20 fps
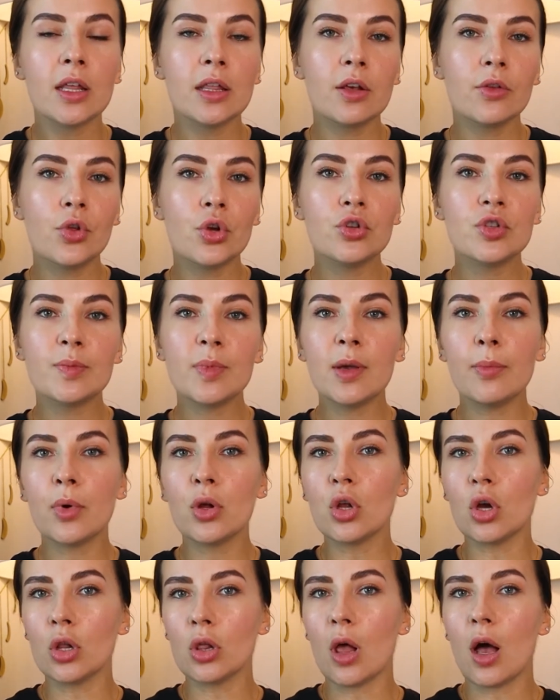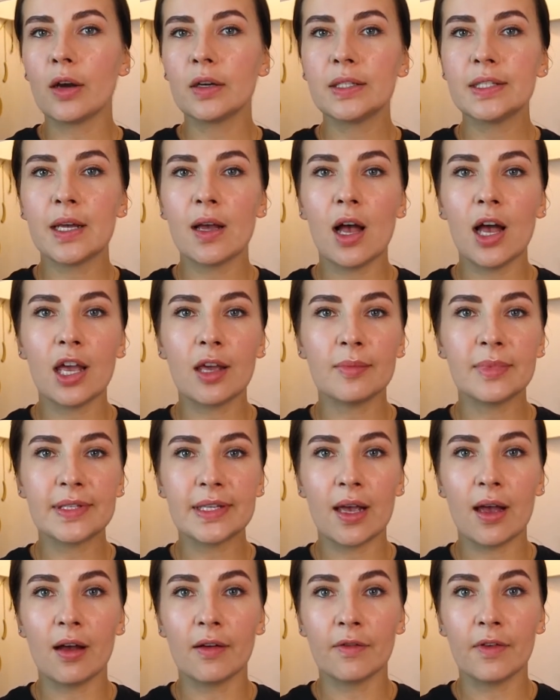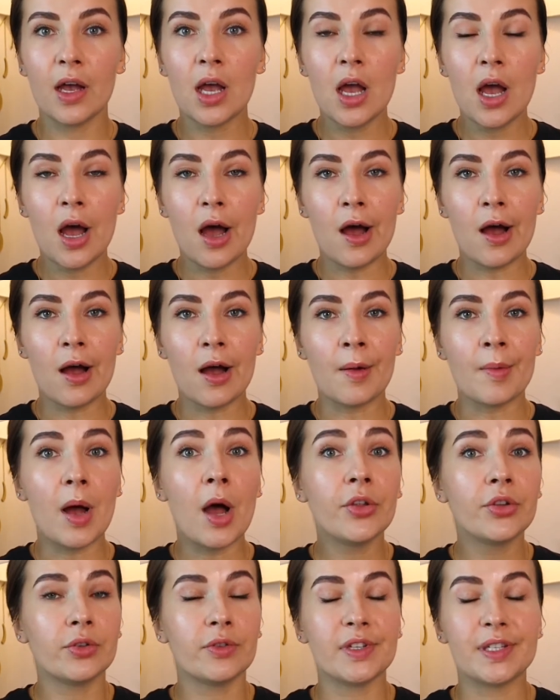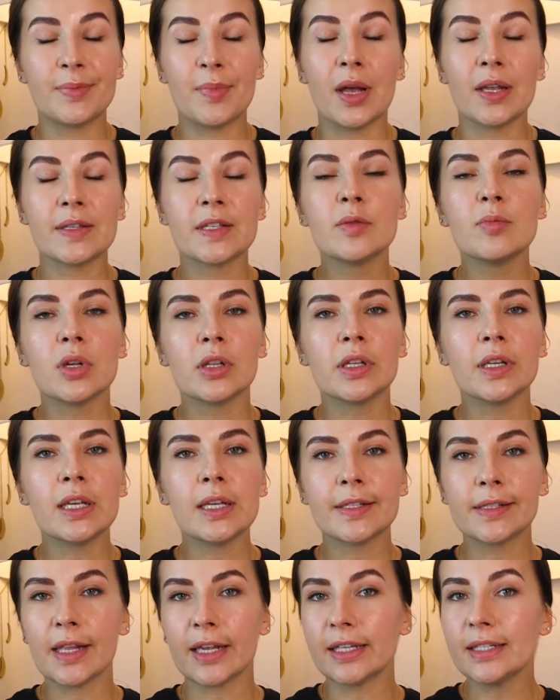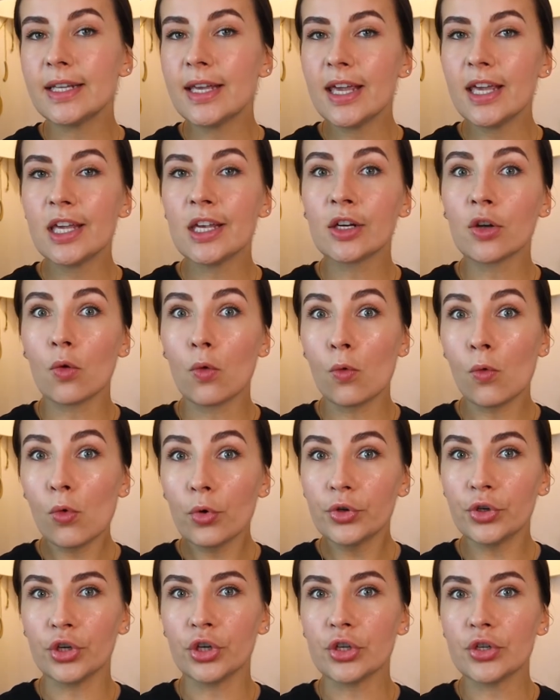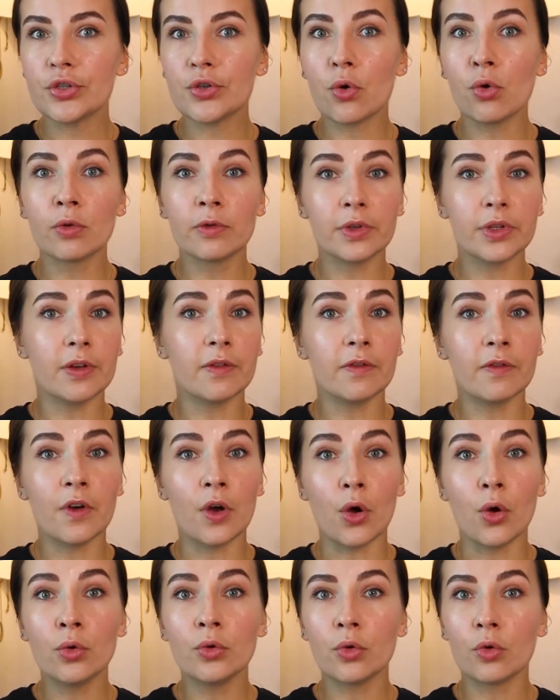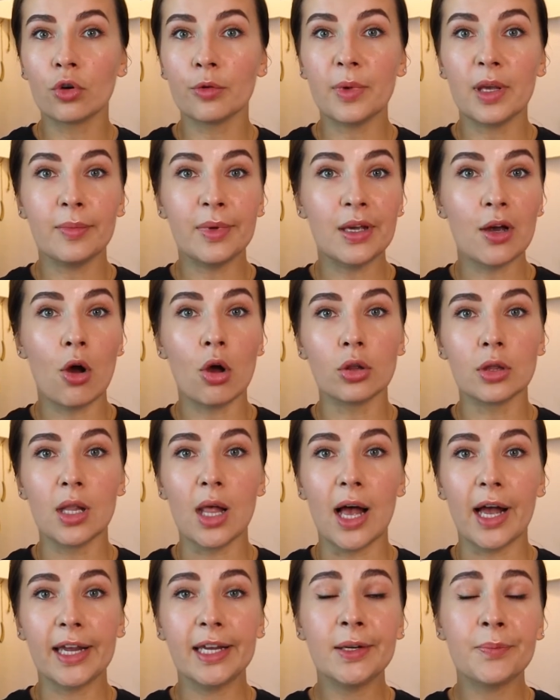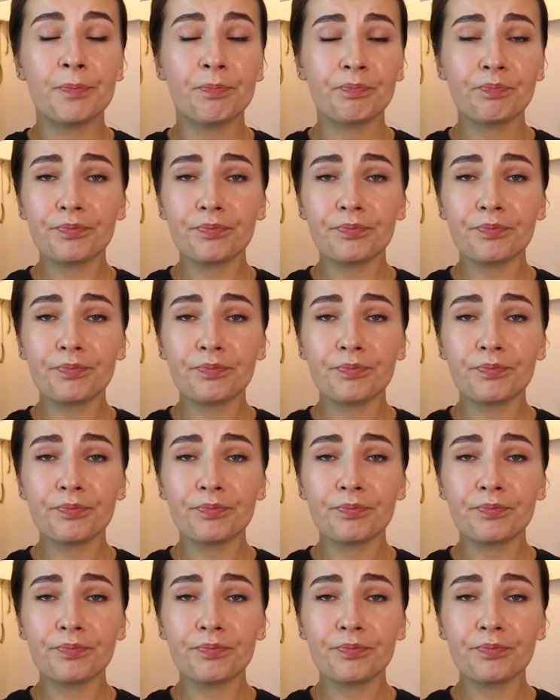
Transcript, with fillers: Now those people a lot of times have um, other responsibilities, like taking orders over the phone or maybe online.